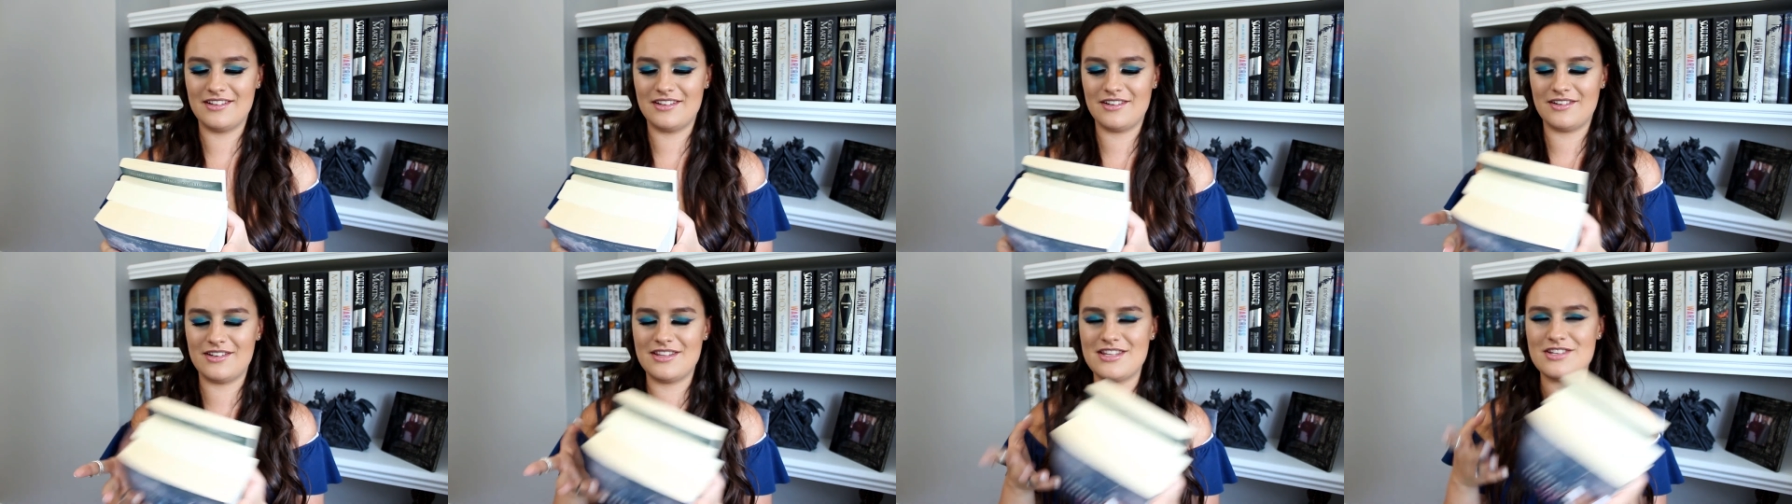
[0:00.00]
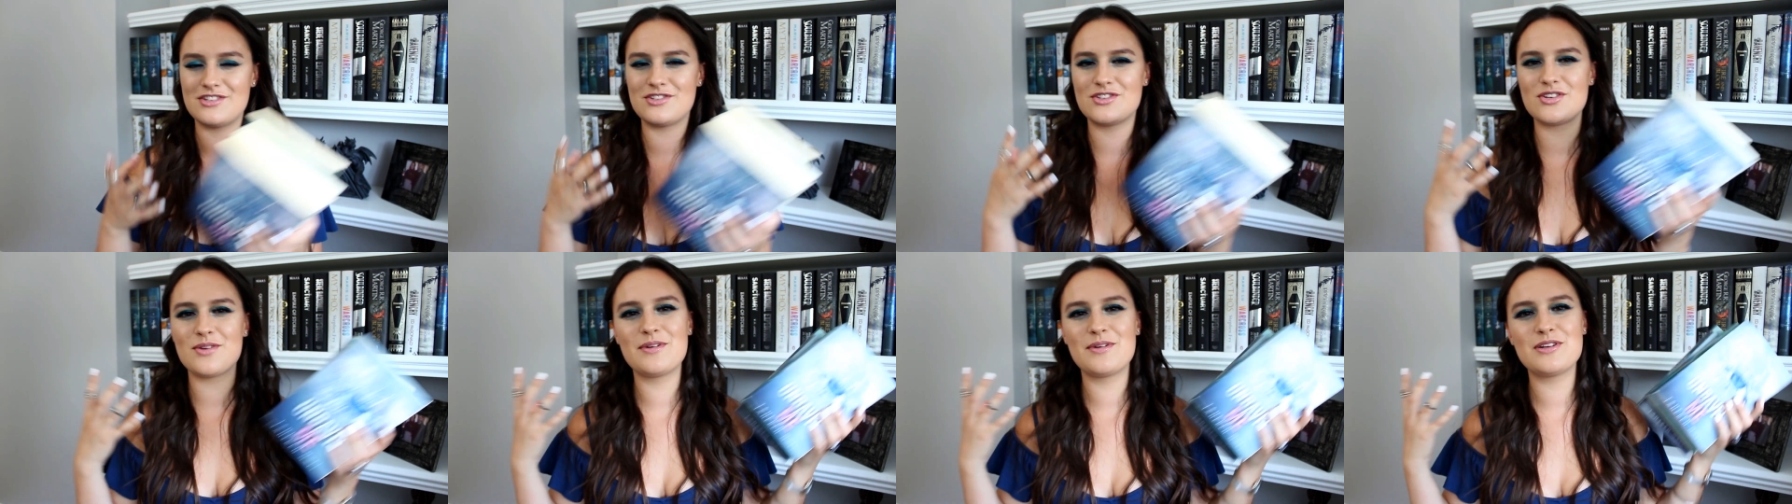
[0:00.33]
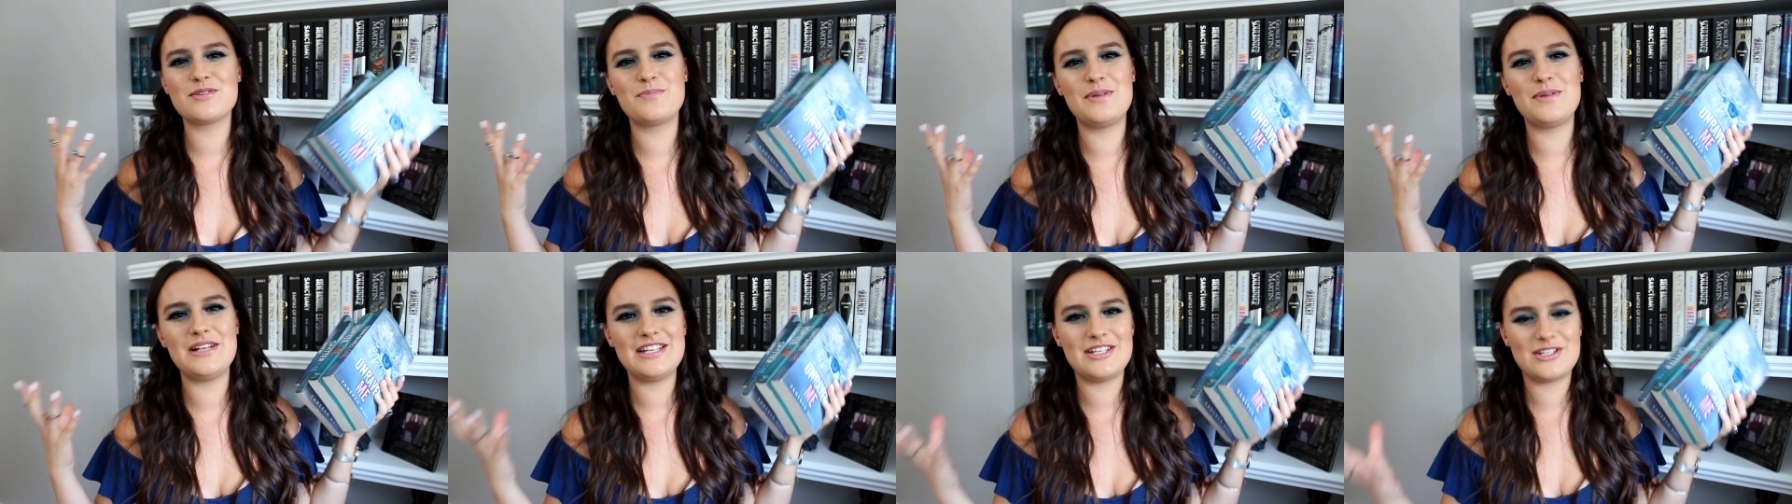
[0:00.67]
Oh, there's so
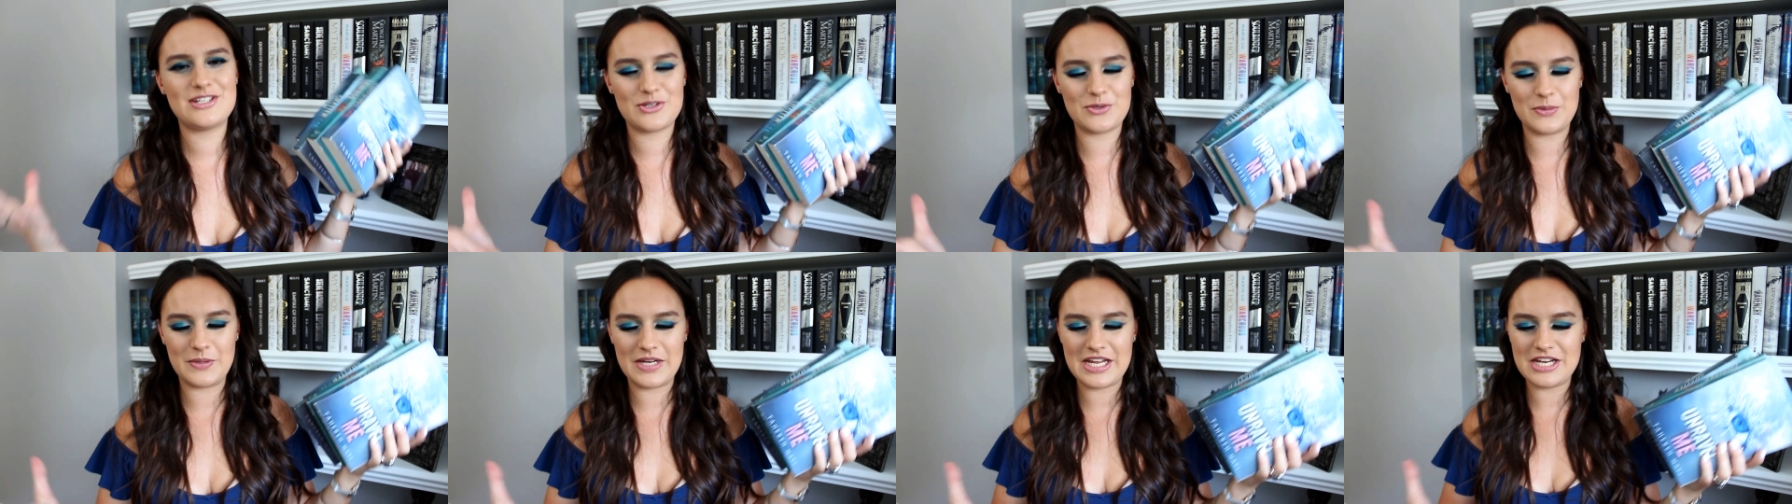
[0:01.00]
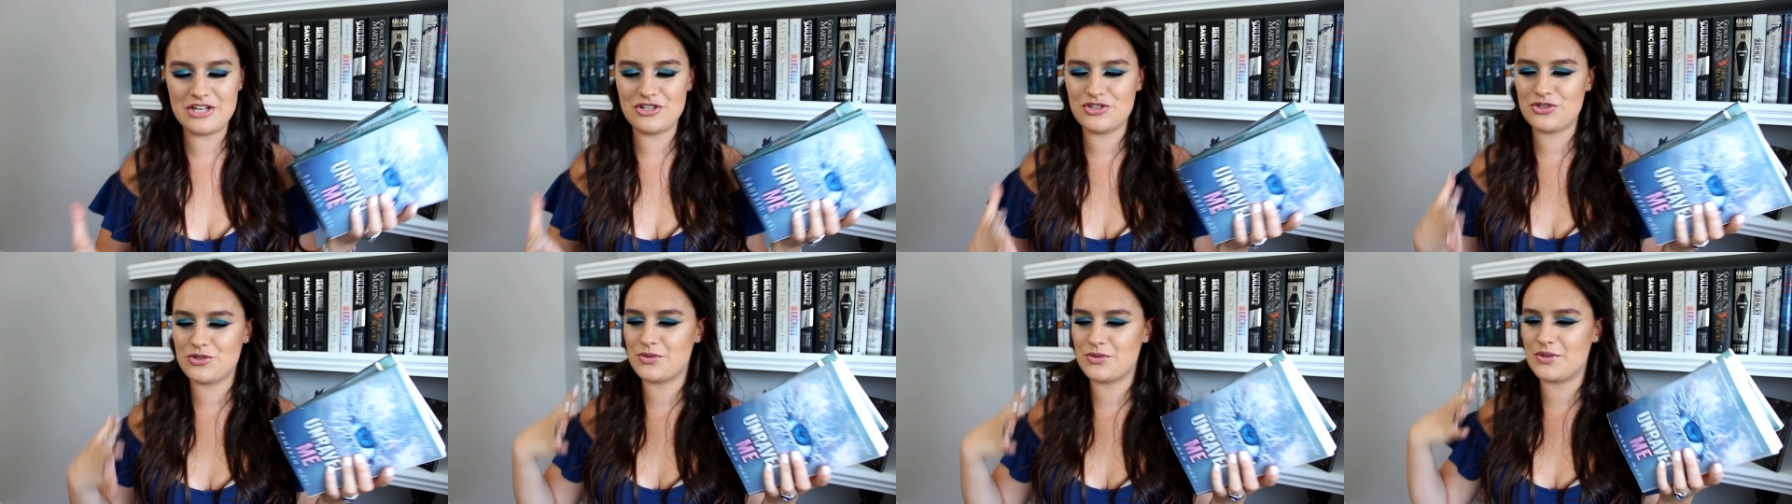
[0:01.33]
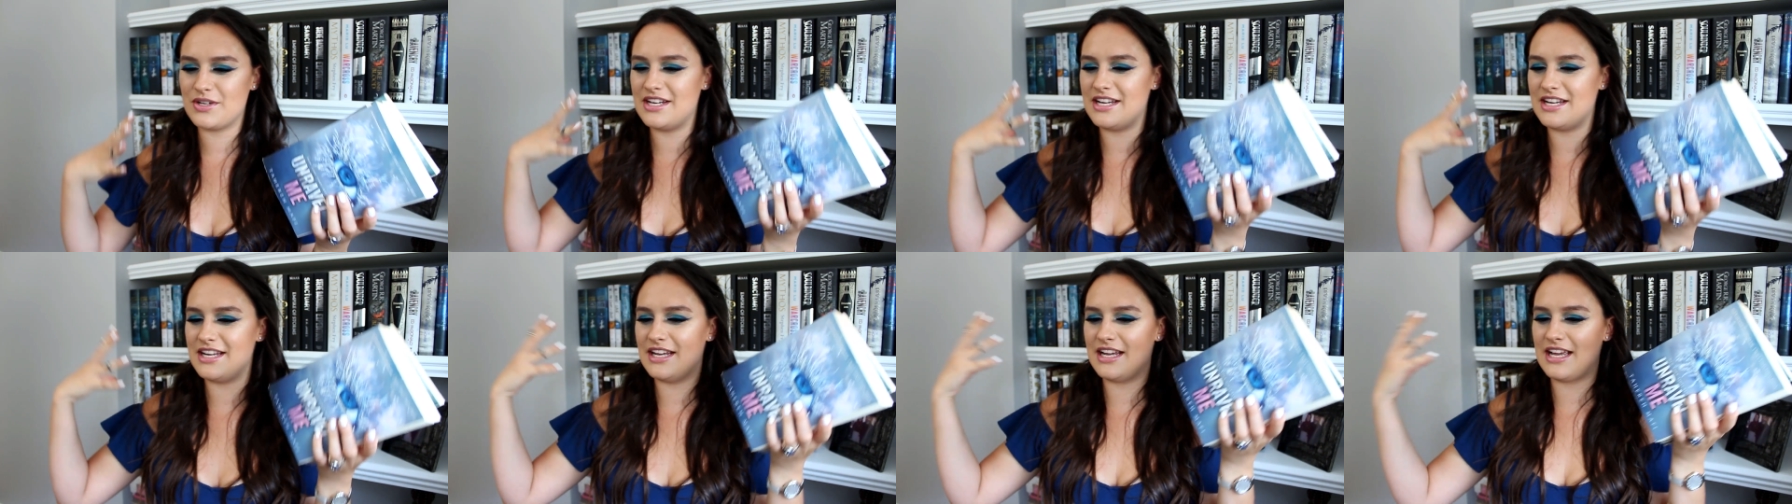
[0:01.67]
much political
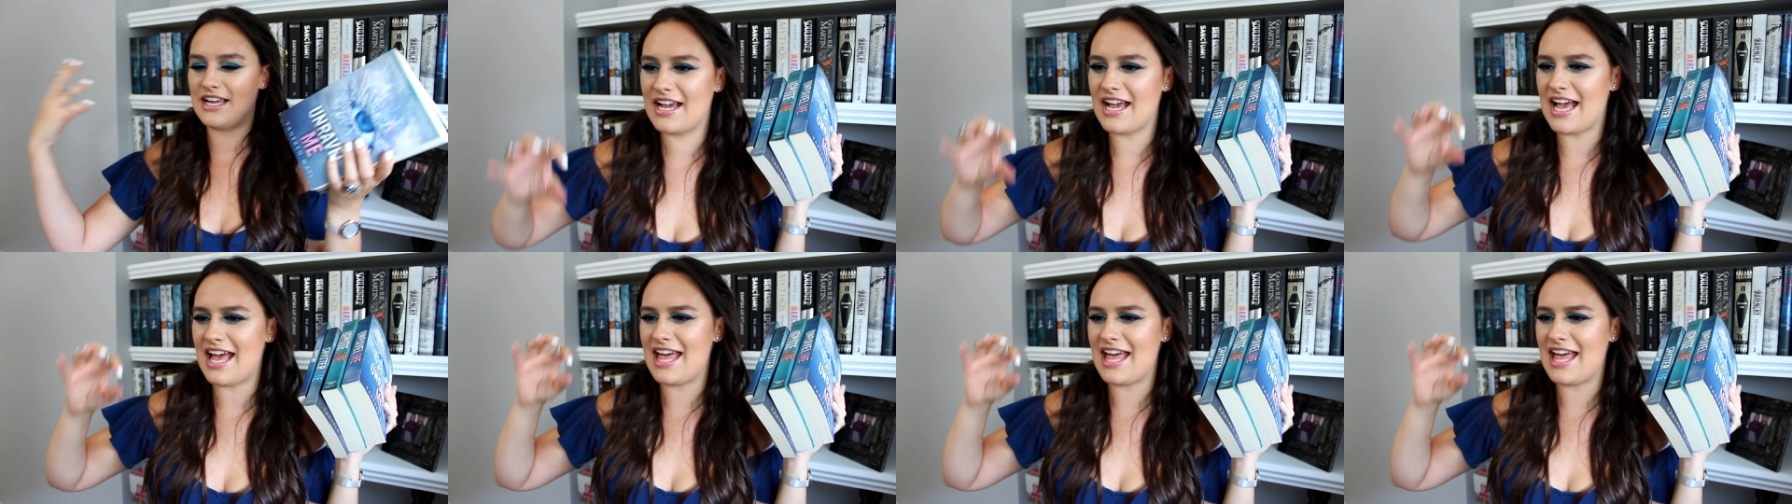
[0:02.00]
intrigue,